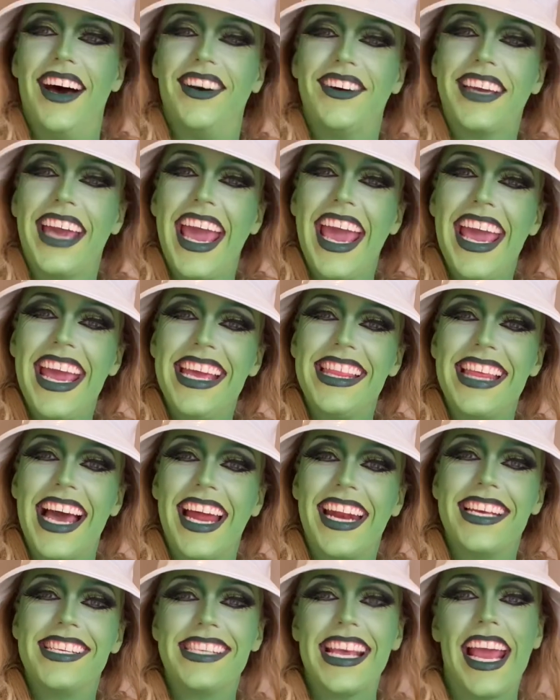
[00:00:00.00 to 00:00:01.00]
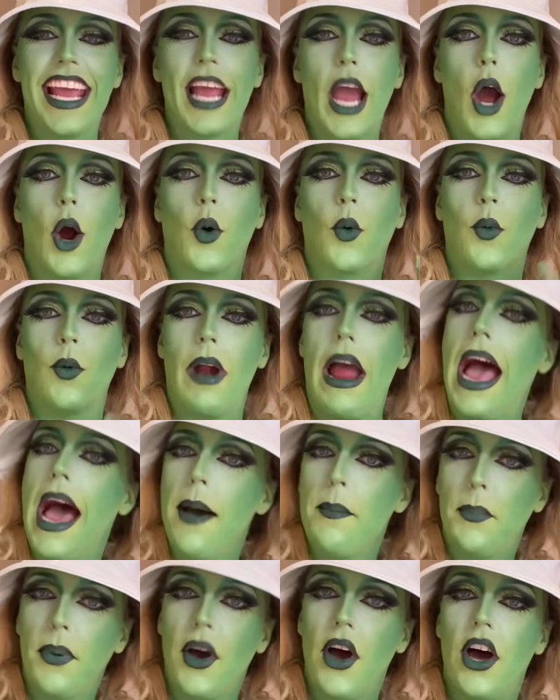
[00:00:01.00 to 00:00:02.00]
Okay, that is a
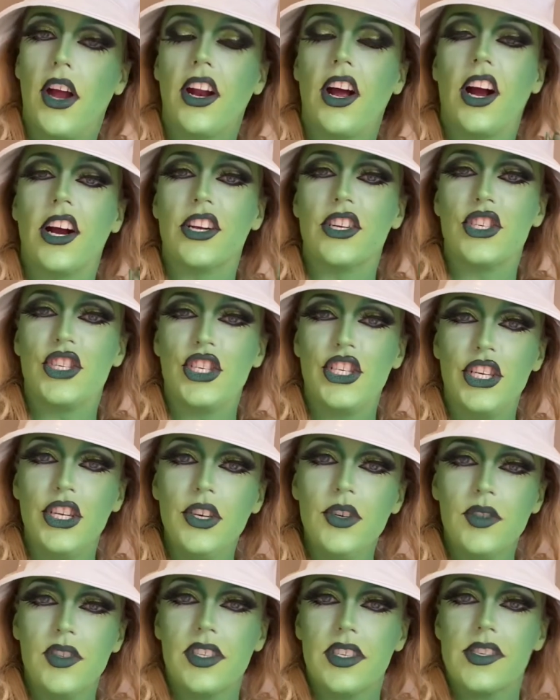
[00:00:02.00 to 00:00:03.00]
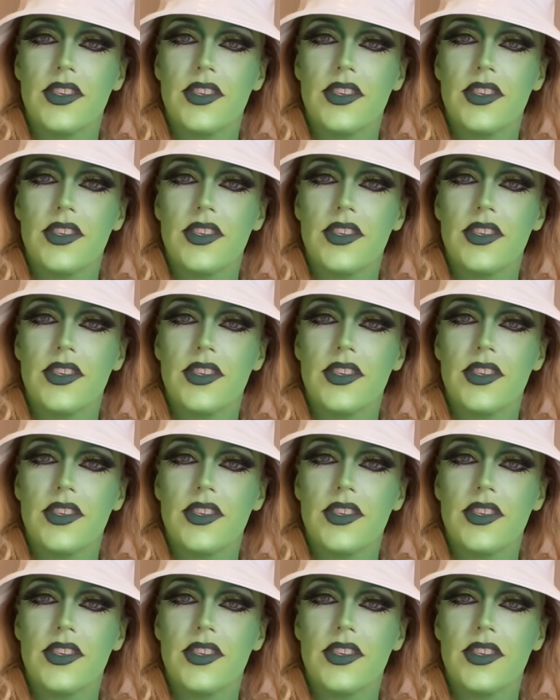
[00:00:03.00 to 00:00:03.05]
wrap on our shoot.